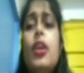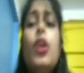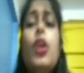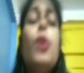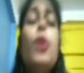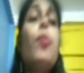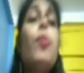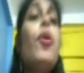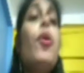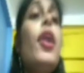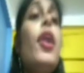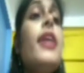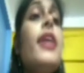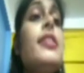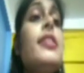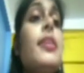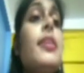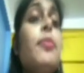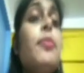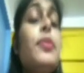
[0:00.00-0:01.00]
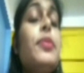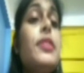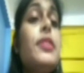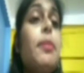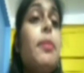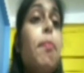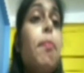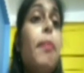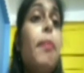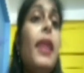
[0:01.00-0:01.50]
For example, the
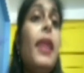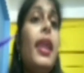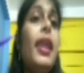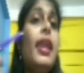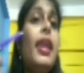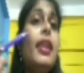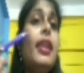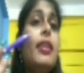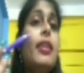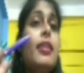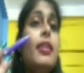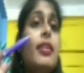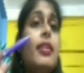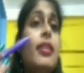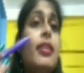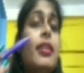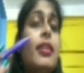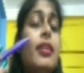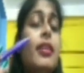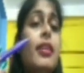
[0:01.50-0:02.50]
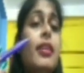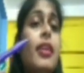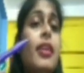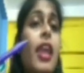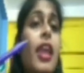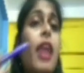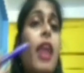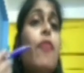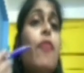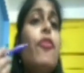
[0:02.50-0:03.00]
pen.
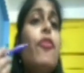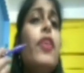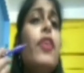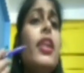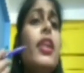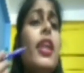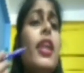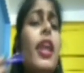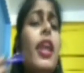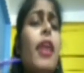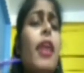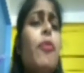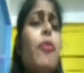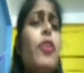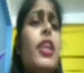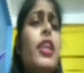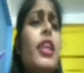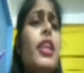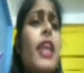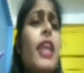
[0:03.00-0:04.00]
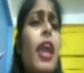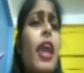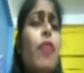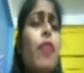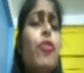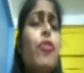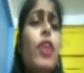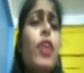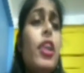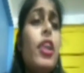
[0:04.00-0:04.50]
Everyday life
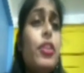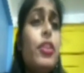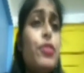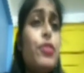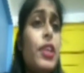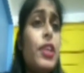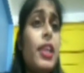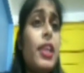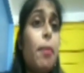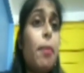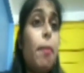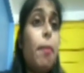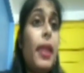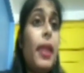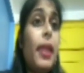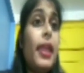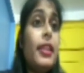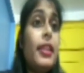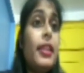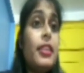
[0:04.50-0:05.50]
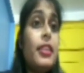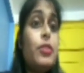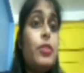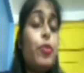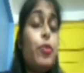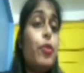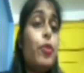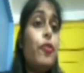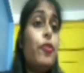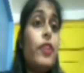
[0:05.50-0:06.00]
we are using the pen. It
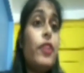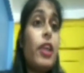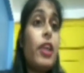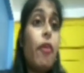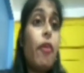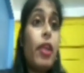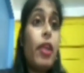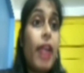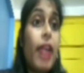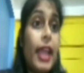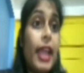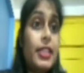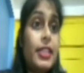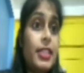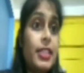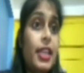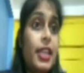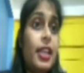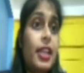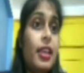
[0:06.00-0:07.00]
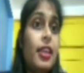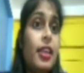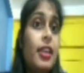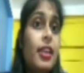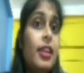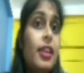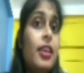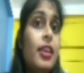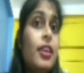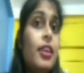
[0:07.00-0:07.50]
fulfill our writing.
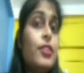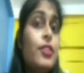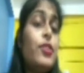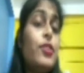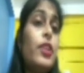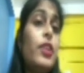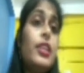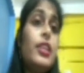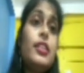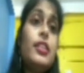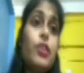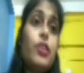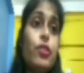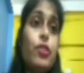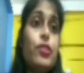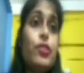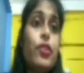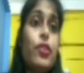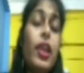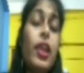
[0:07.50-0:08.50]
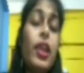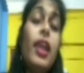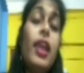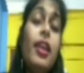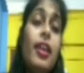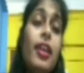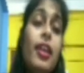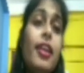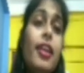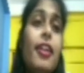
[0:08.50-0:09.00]
So it is also a
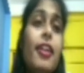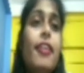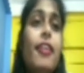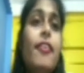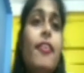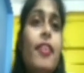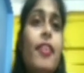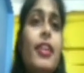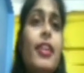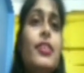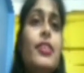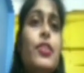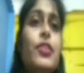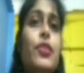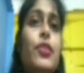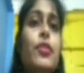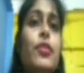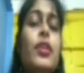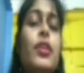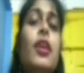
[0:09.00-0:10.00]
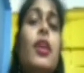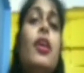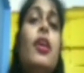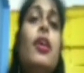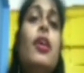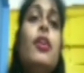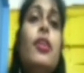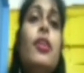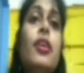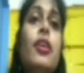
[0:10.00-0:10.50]
resource.
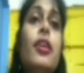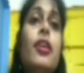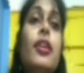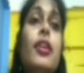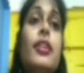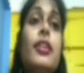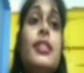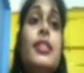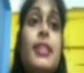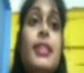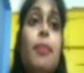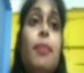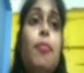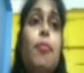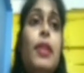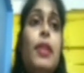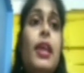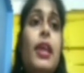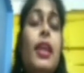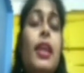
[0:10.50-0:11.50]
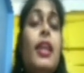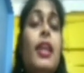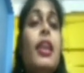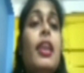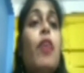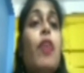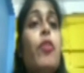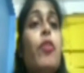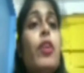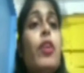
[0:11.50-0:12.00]
Simply,
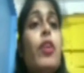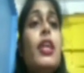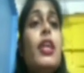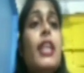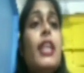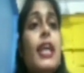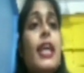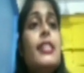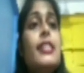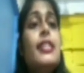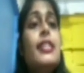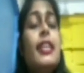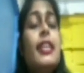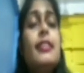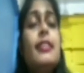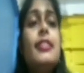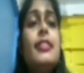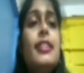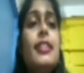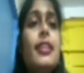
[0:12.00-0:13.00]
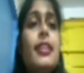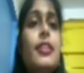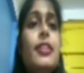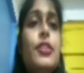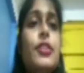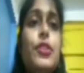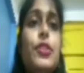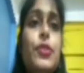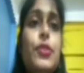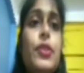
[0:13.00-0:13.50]
now you are class 10 standard
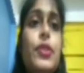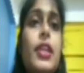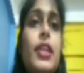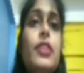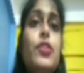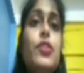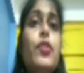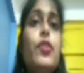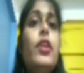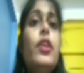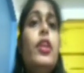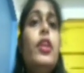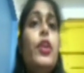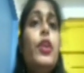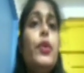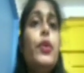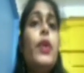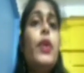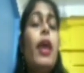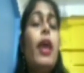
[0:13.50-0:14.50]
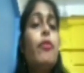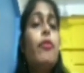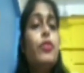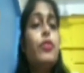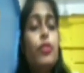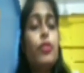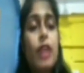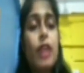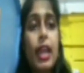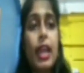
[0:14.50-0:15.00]
student, so you have
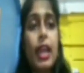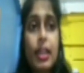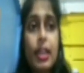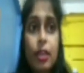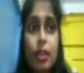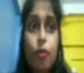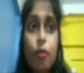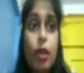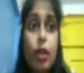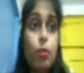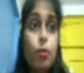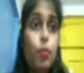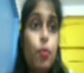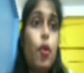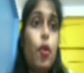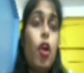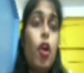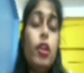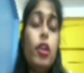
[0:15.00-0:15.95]
to write a one broad